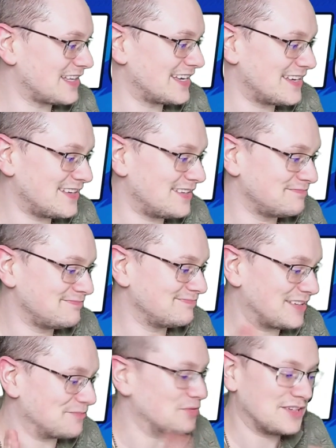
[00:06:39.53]
like,
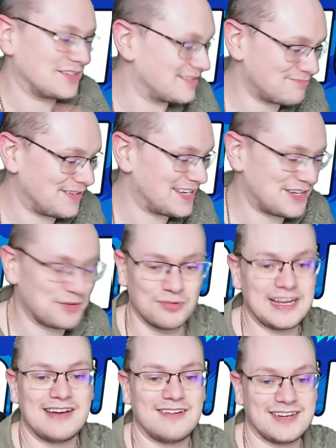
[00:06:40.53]
I'm not going to read it
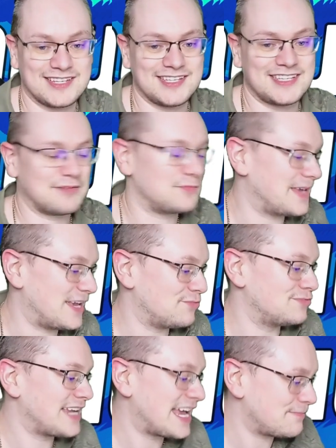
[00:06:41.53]
all out because as I say, we'd be
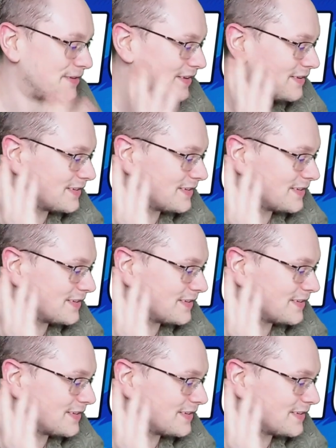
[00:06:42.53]
here all day, but